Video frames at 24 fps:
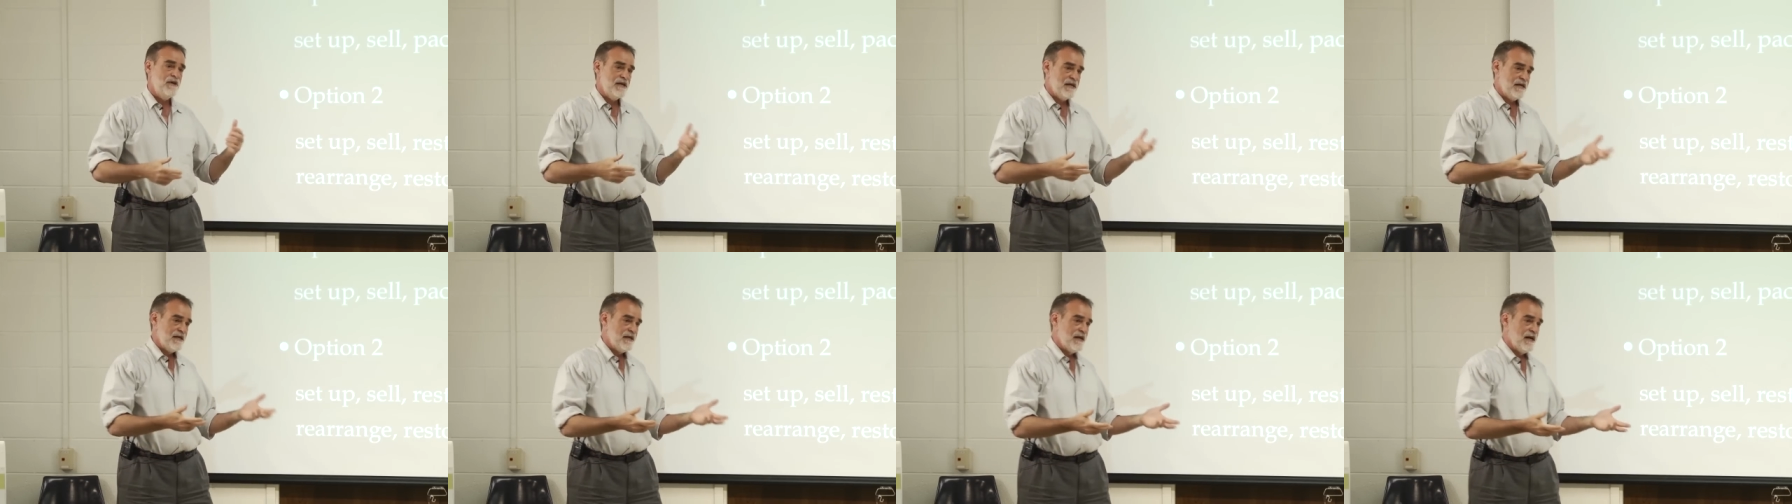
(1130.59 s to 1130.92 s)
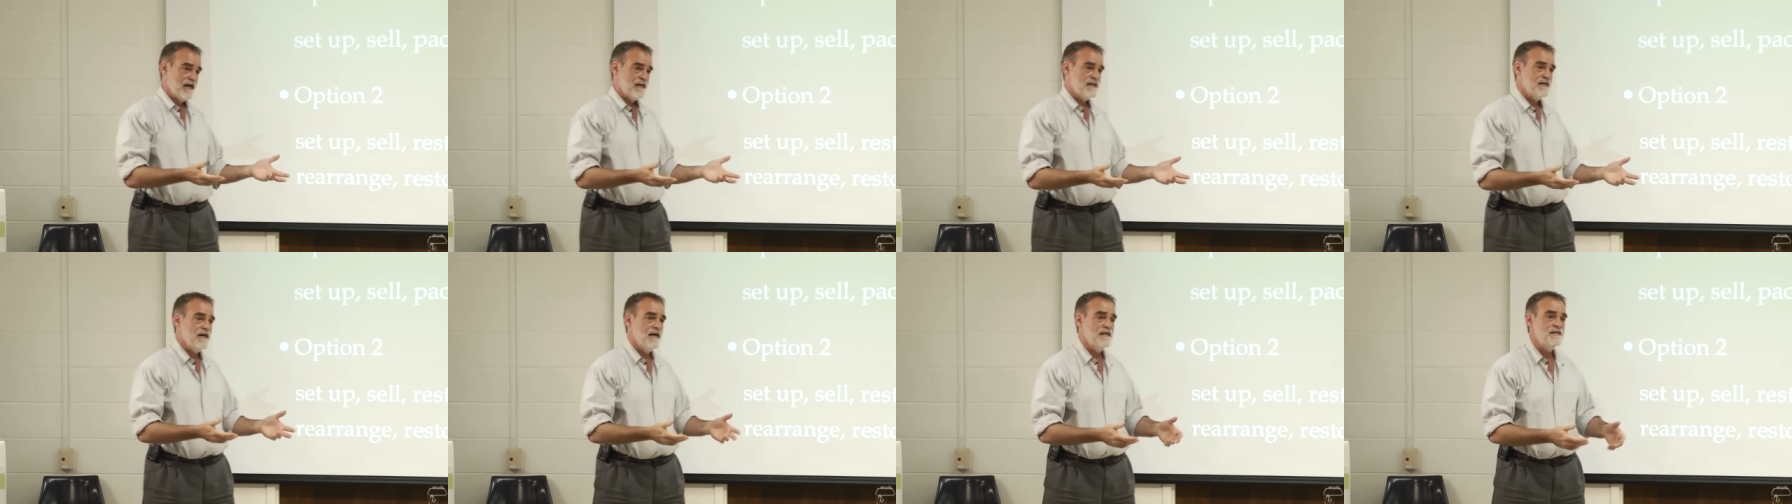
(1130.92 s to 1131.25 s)
making
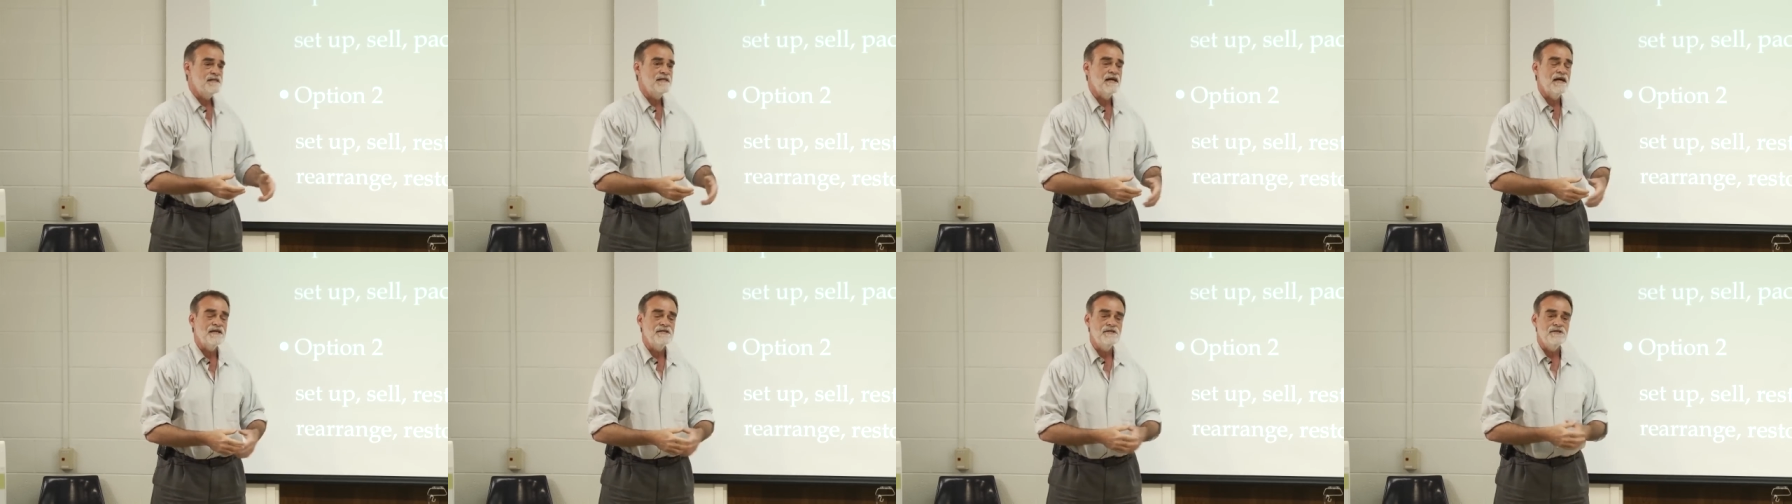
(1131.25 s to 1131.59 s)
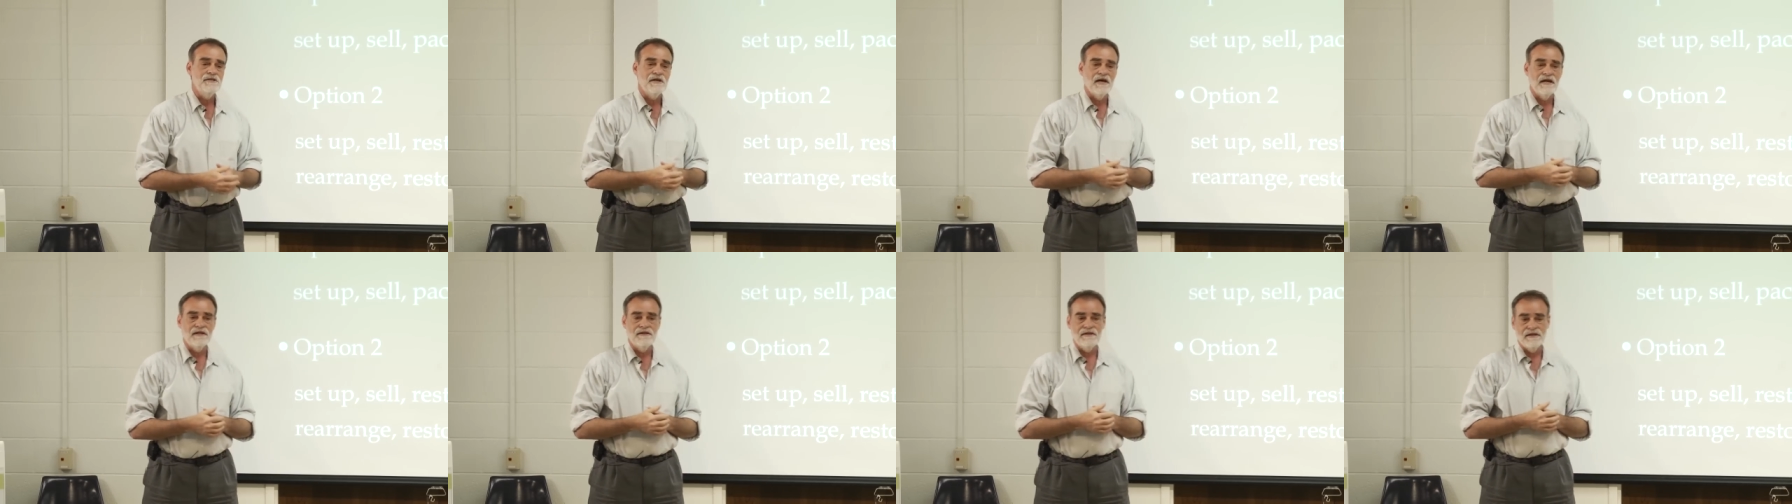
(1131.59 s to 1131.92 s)
eye
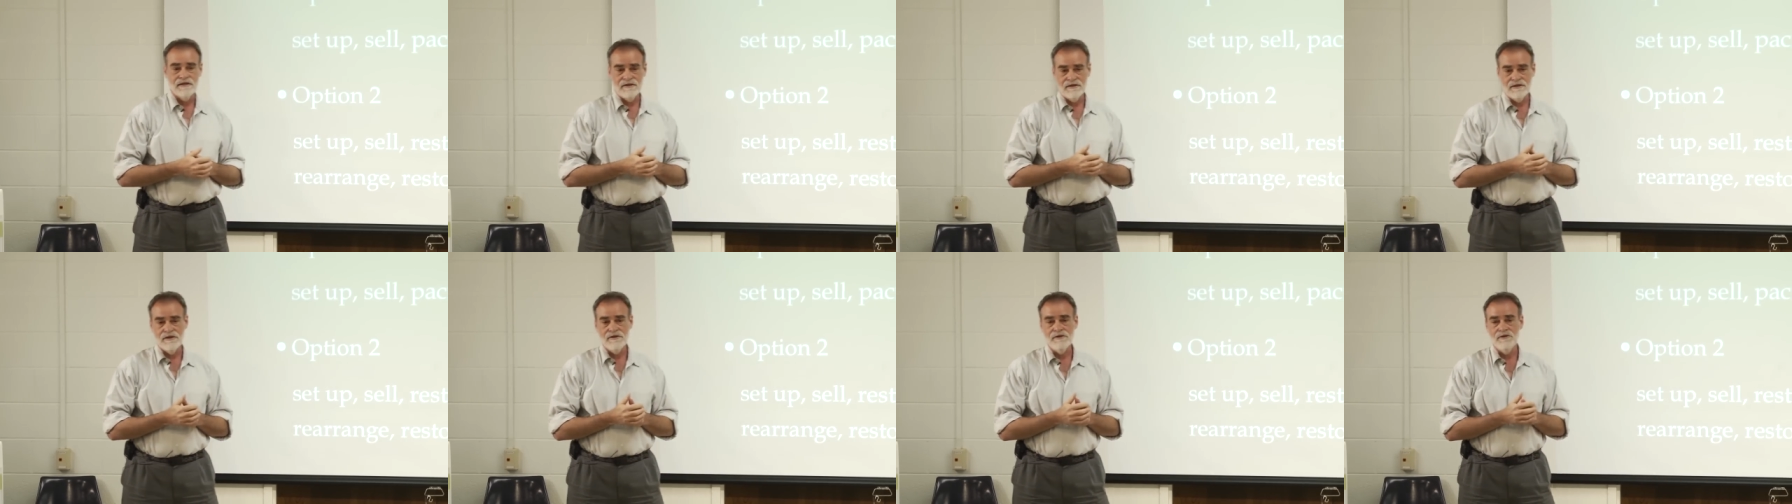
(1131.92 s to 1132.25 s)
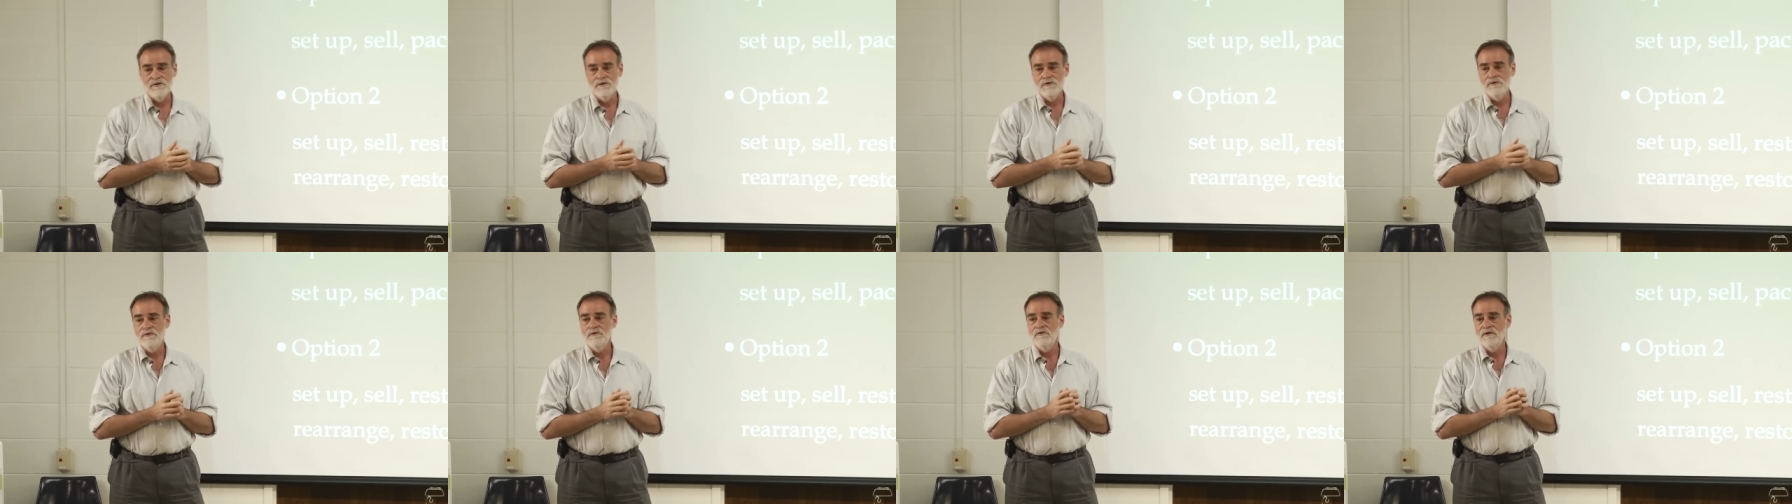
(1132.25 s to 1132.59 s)
contact, I think that
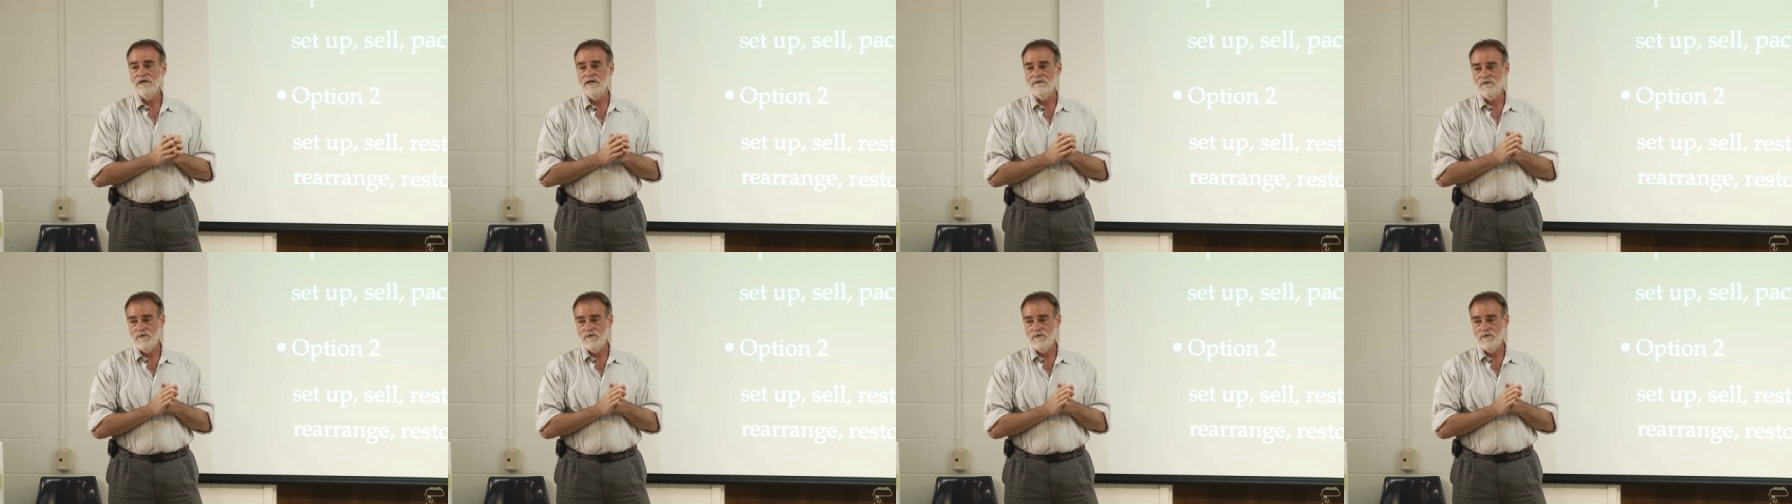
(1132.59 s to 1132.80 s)
you,